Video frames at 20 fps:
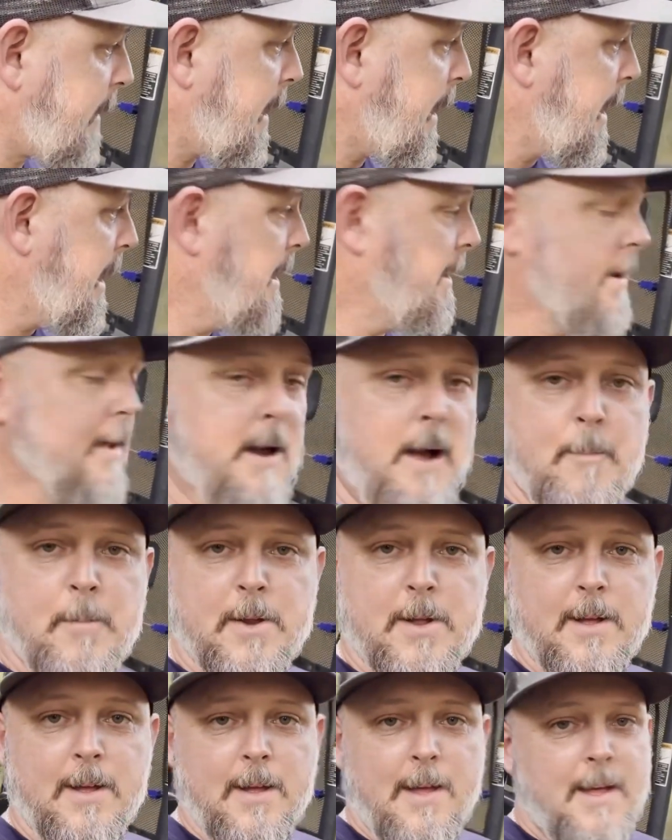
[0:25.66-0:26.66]
and I'm
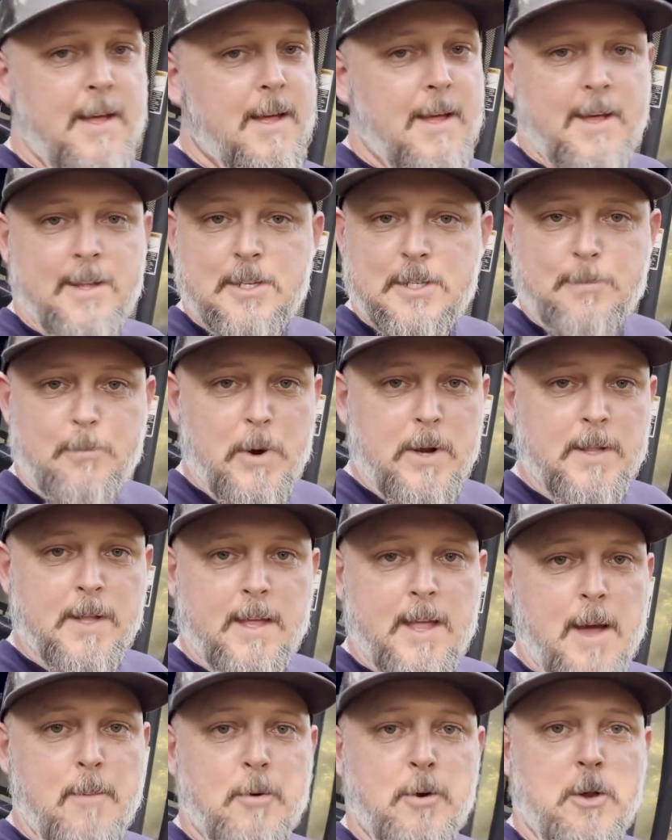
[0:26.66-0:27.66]
gonna just bring the
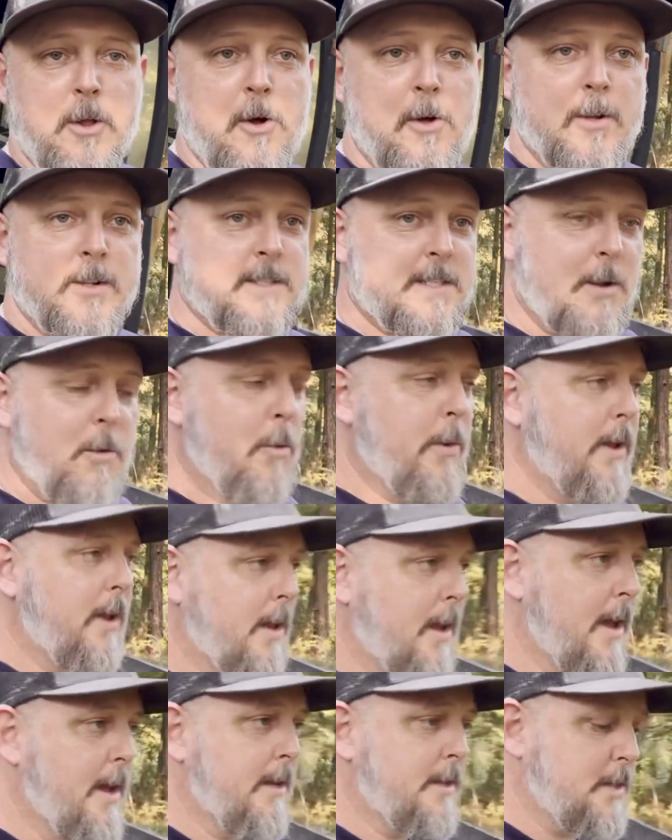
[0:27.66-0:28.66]
camera along and see what we can
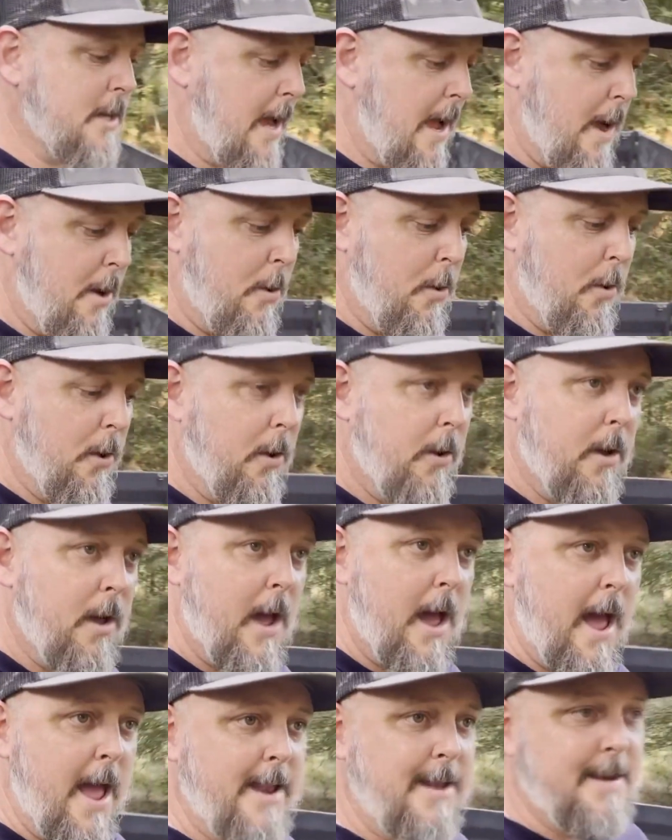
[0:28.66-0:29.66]
catch.
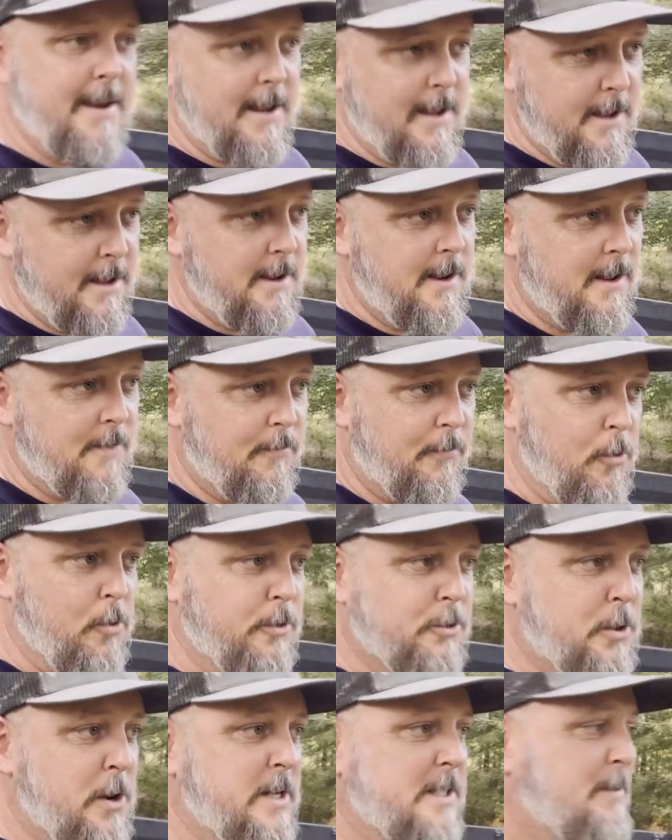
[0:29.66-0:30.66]
I did, in full
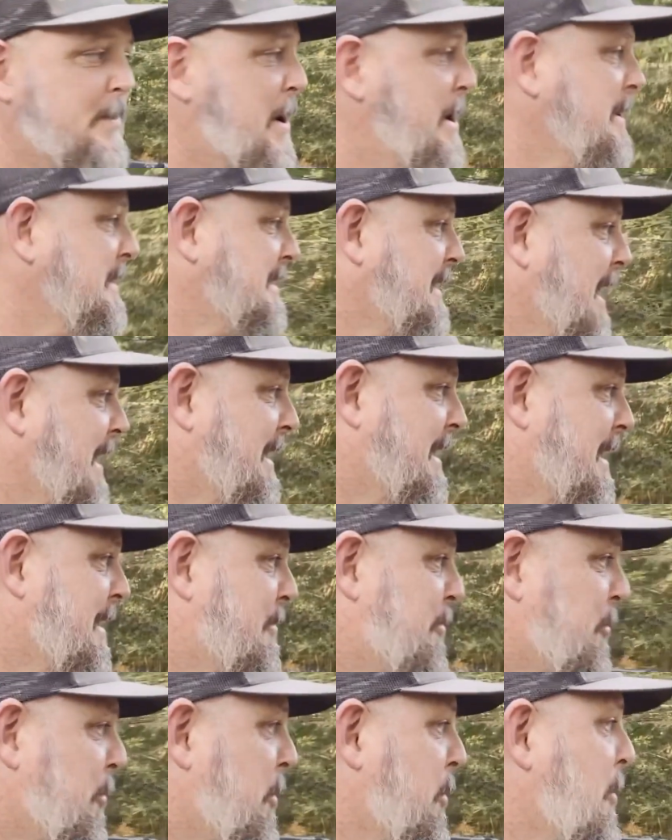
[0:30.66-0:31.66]
transparency, I
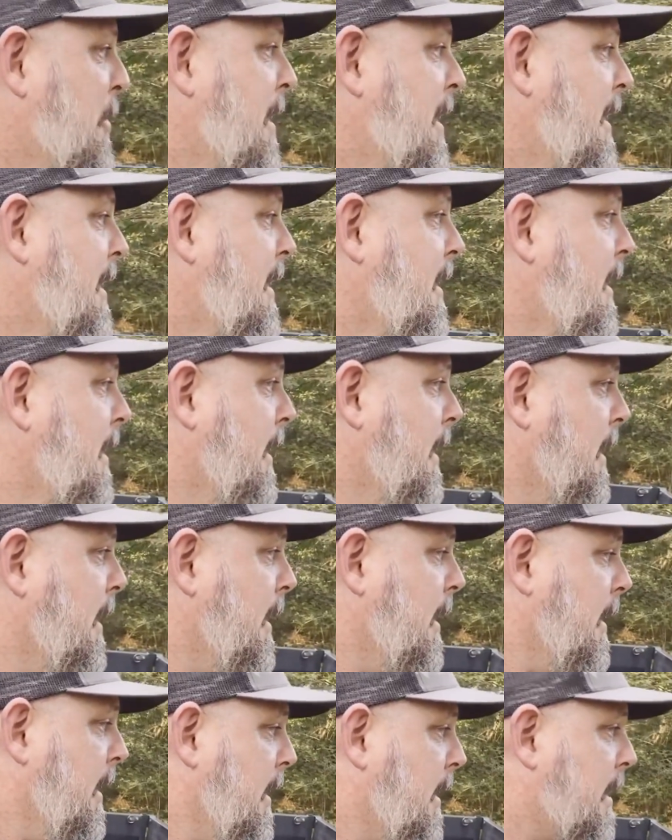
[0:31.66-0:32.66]
did throw a
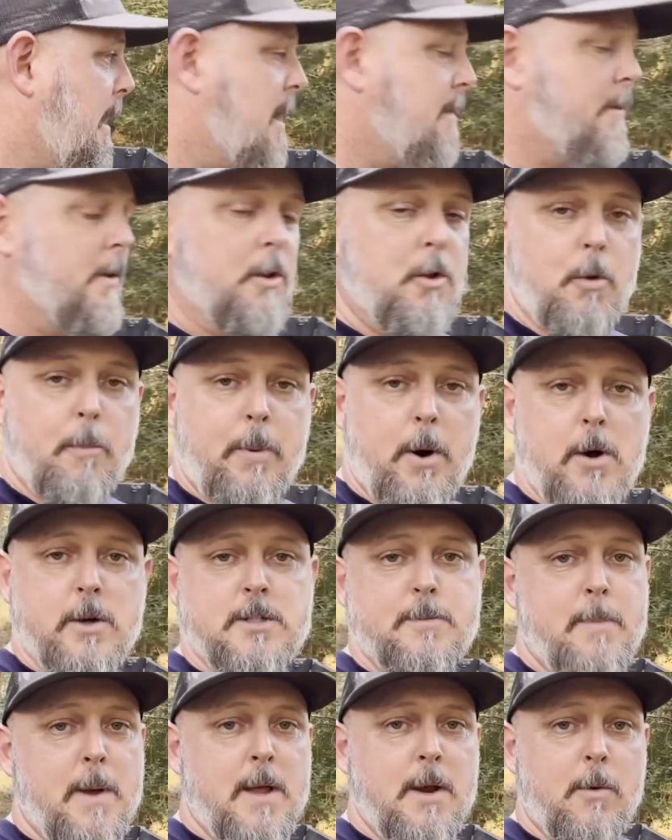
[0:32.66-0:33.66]
kind of a little
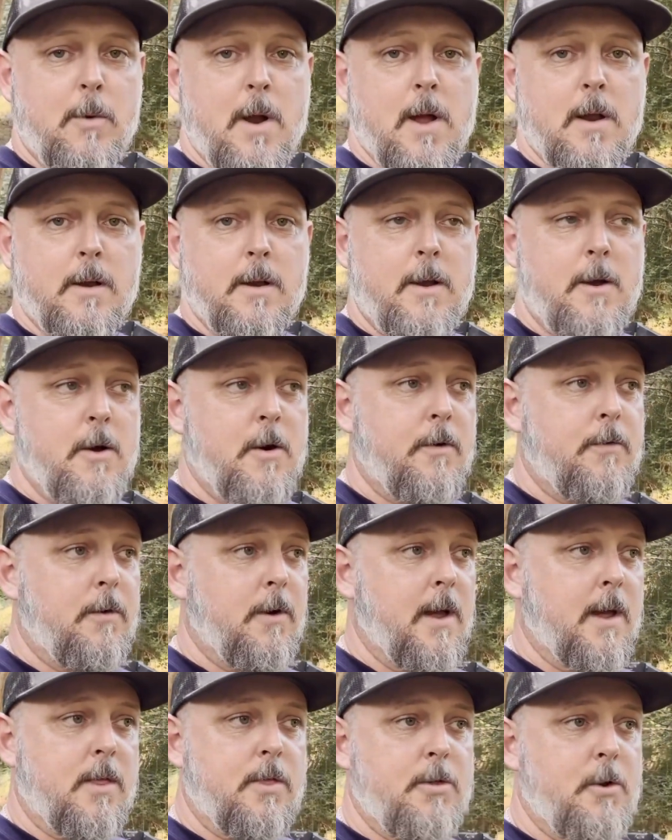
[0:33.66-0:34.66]
perch bait around in here for
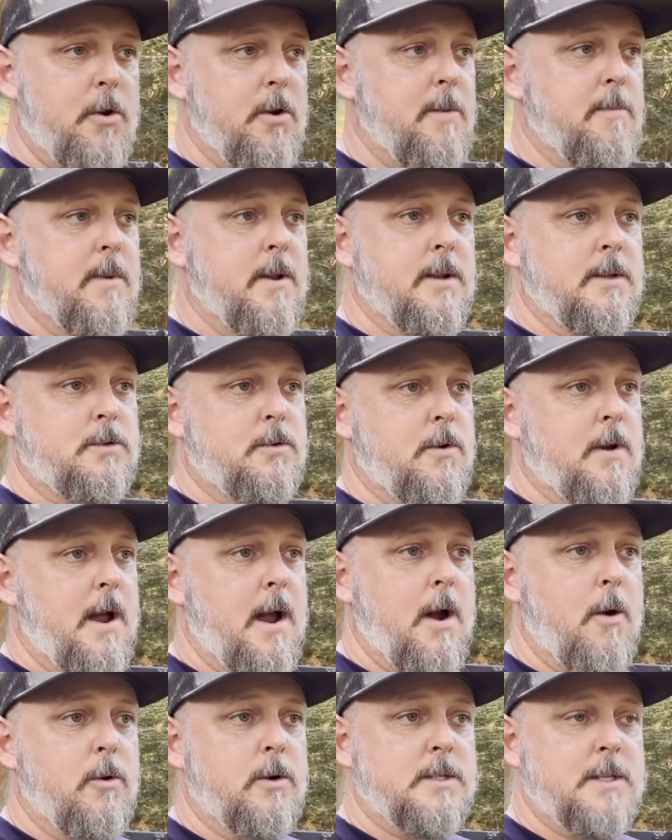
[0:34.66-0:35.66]
like 30 minutes or an
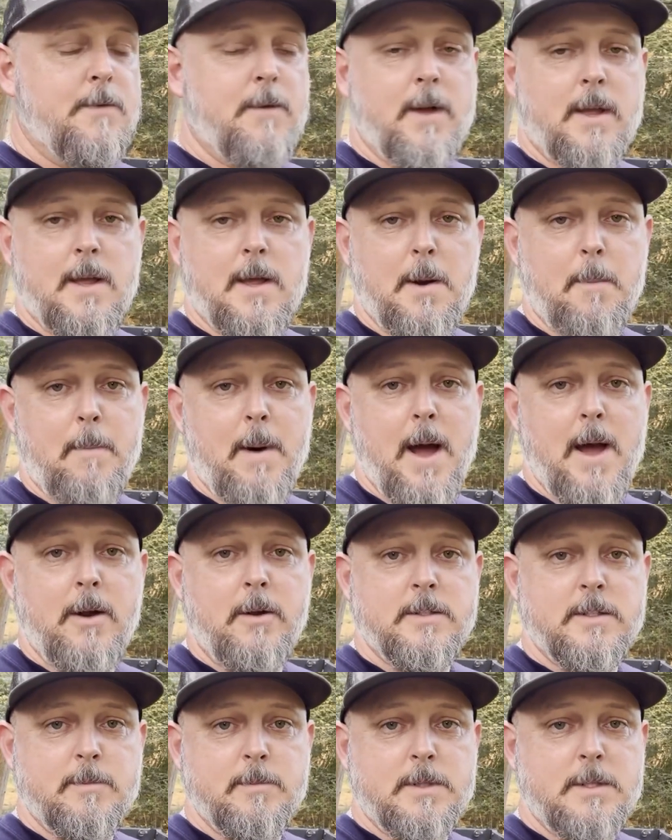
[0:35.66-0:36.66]
hour, see if I could get a bite
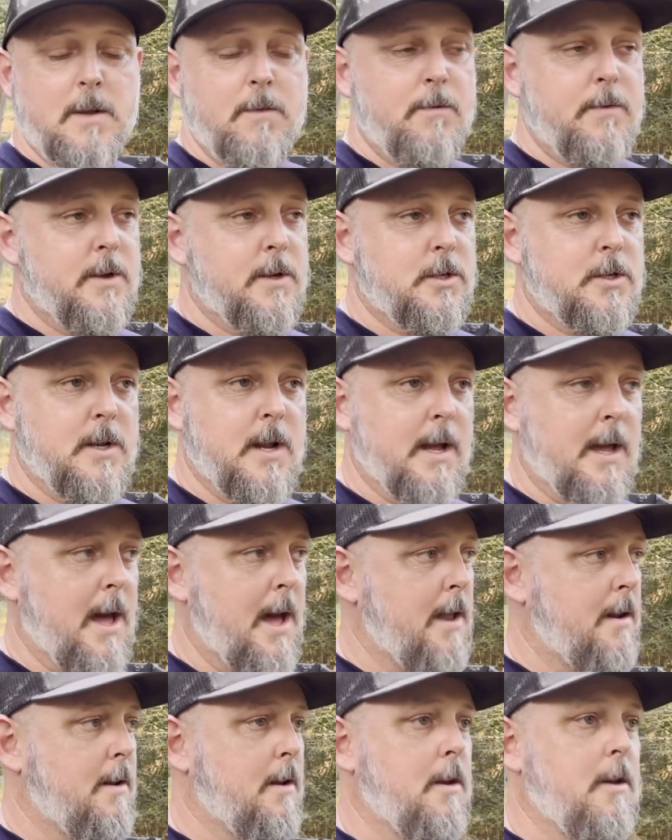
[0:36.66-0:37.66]
on some sunfish, and I
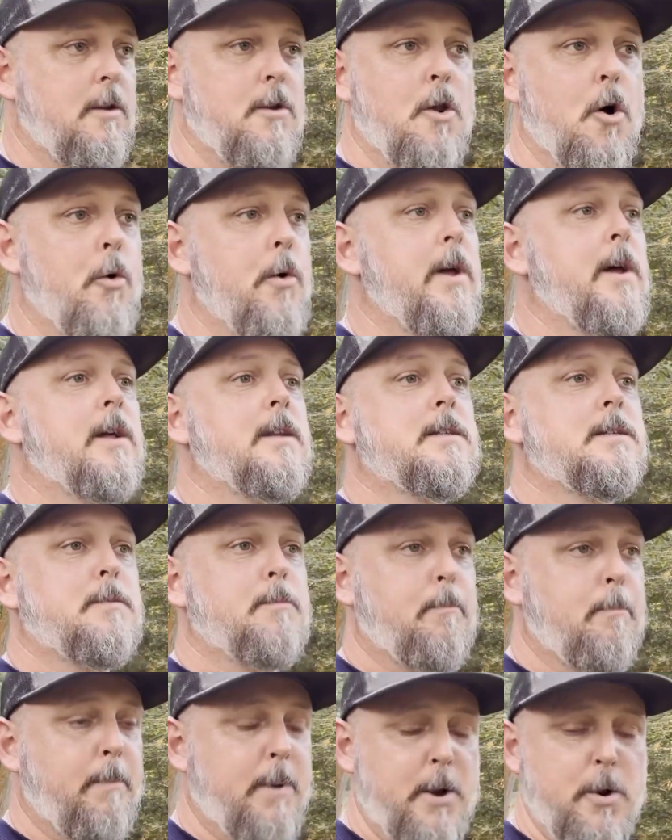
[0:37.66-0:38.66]
got no hits,
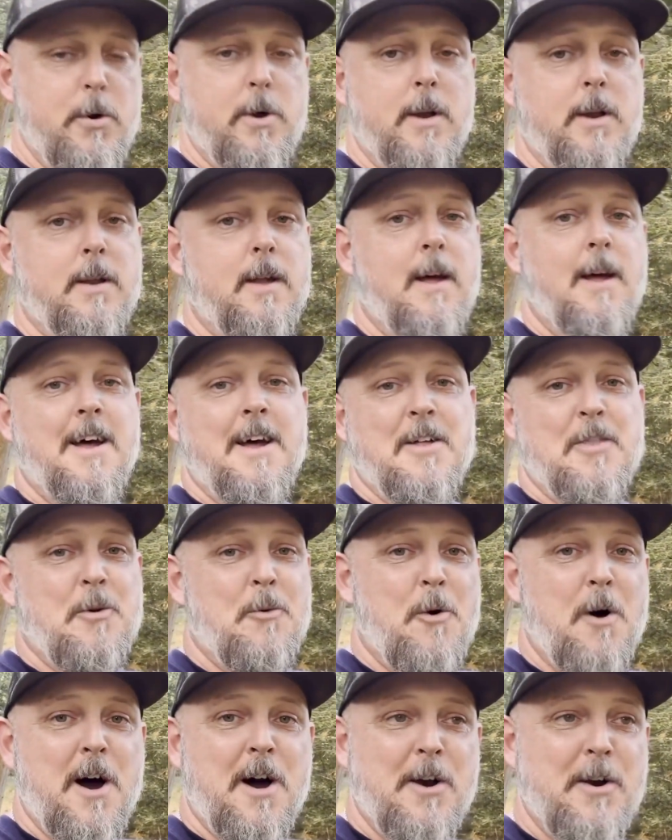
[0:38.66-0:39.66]
period. The
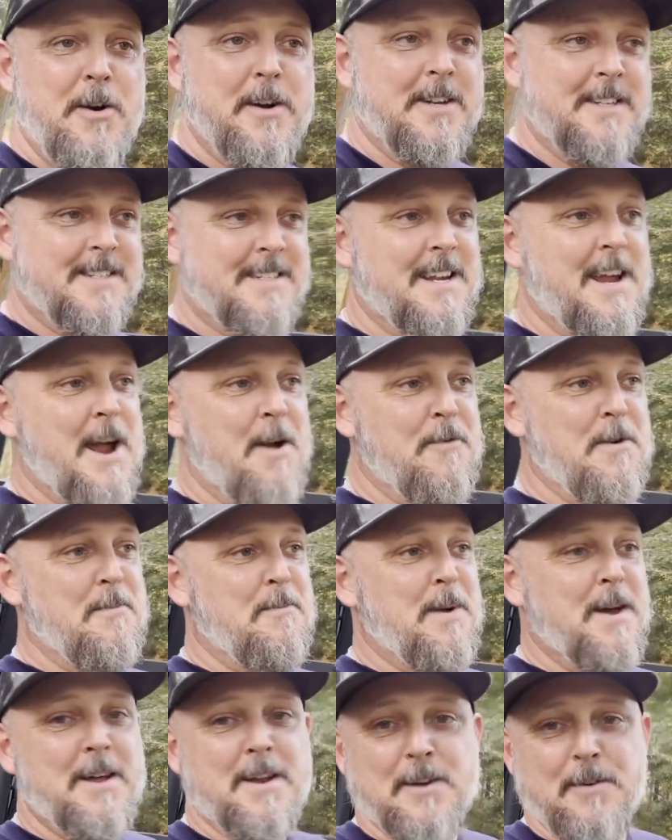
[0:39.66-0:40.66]
water is every
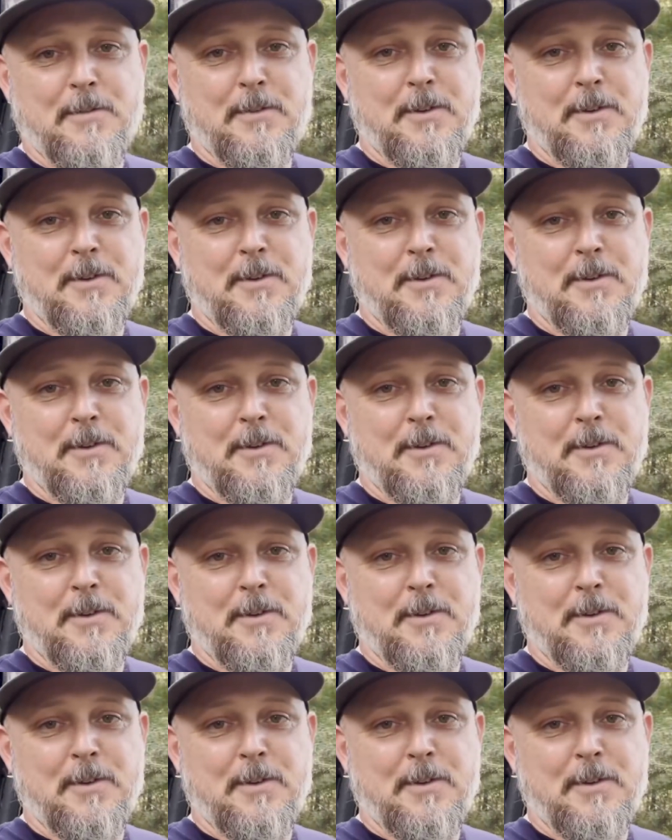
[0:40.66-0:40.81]
bit of